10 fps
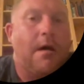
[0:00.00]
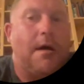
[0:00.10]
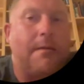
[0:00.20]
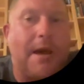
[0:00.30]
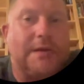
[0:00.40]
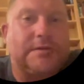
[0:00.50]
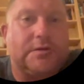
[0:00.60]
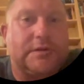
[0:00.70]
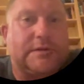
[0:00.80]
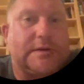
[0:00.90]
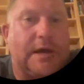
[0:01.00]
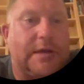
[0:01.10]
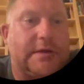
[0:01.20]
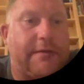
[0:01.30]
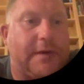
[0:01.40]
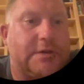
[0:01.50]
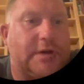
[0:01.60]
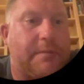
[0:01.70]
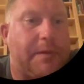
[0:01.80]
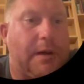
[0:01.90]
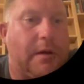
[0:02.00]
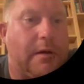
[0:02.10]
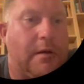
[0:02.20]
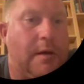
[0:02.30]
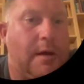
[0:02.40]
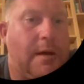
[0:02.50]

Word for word: Oh yeah, so just uh, to finish up here,